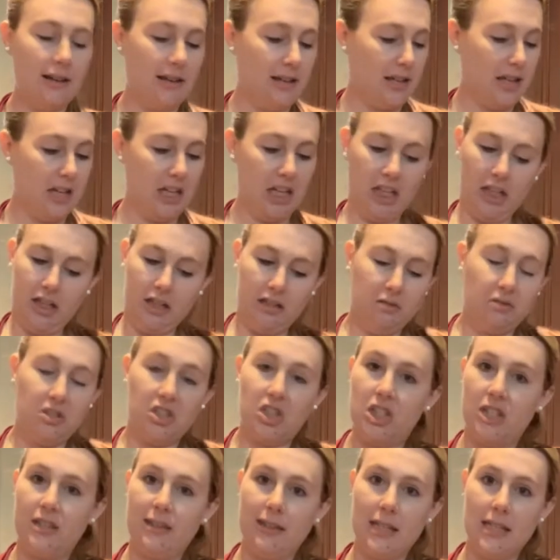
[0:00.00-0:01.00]
it was
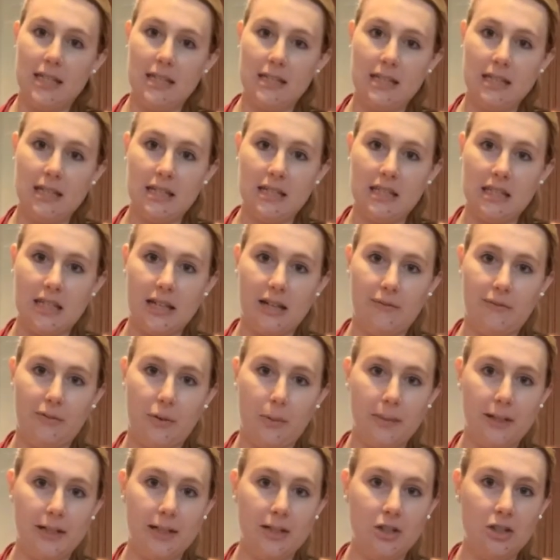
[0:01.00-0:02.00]
just the easiest thing for
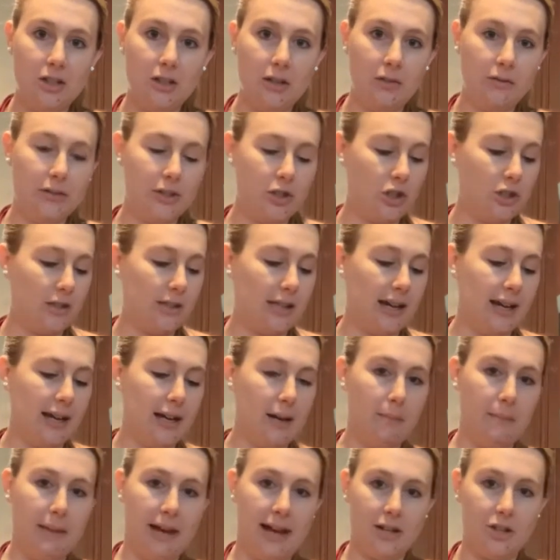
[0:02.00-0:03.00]
me to do, and just kind
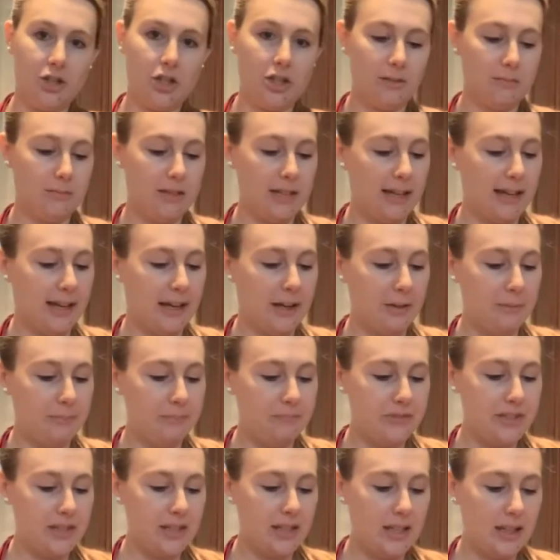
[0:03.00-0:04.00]
of mash them
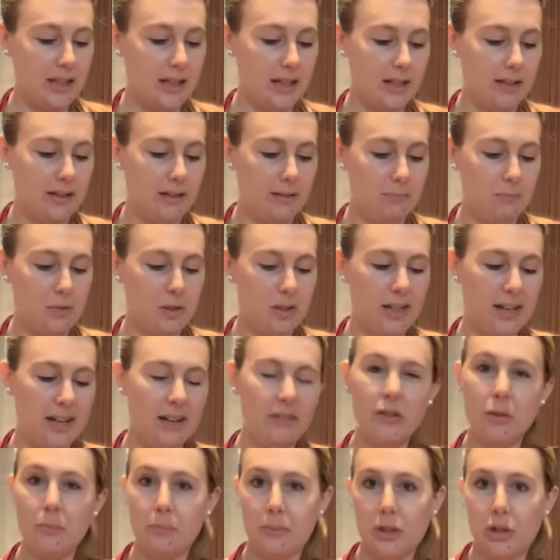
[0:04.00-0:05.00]
down to get it kind
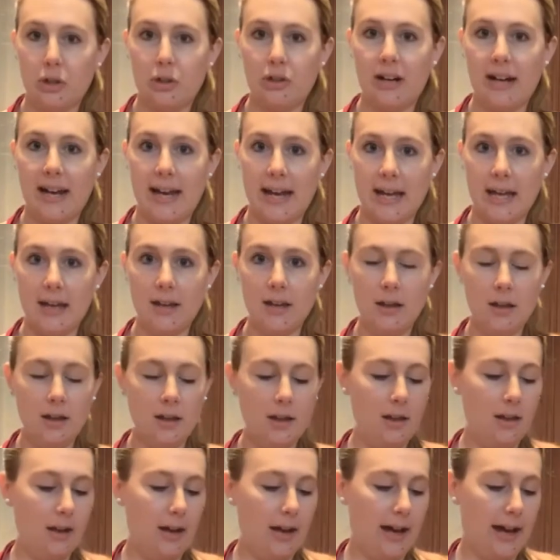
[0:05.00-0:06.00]
of a puree,
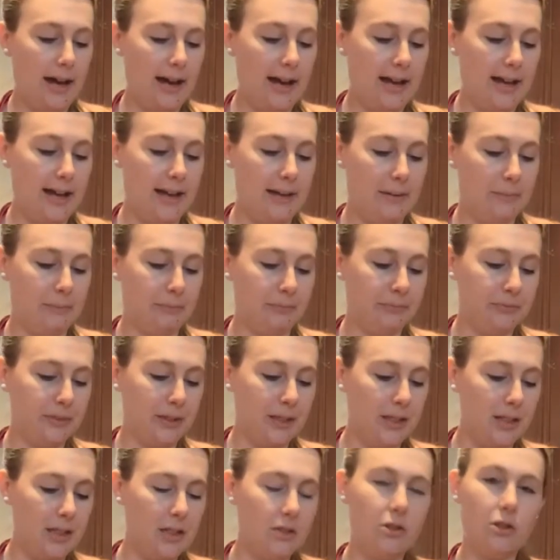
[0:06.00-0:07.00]

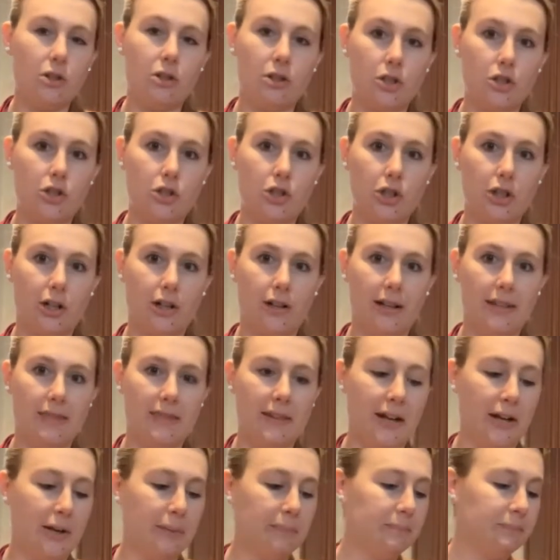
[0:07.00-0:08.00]
easier to stir in
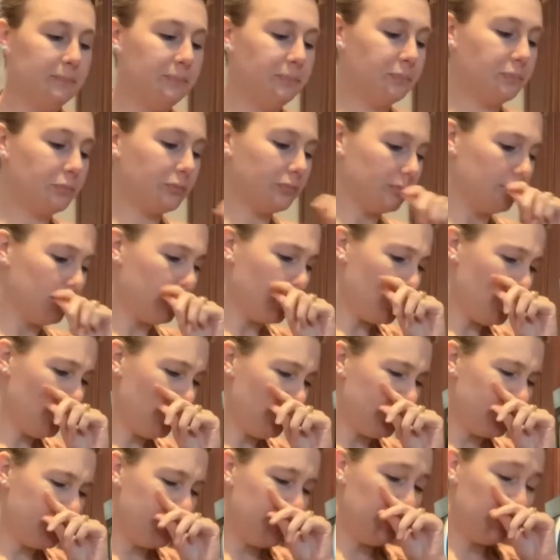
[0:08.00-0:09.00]
there.
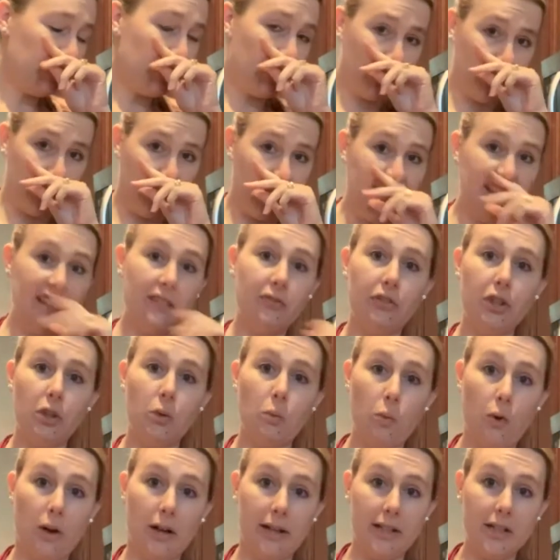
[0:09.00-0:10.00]
You could, if you
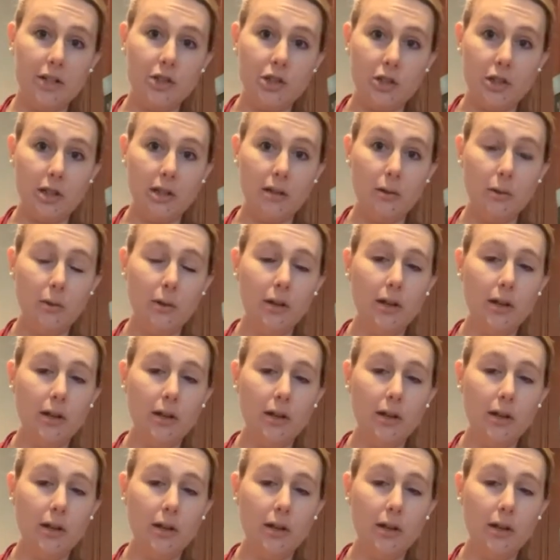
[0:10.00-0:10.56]
wanted to,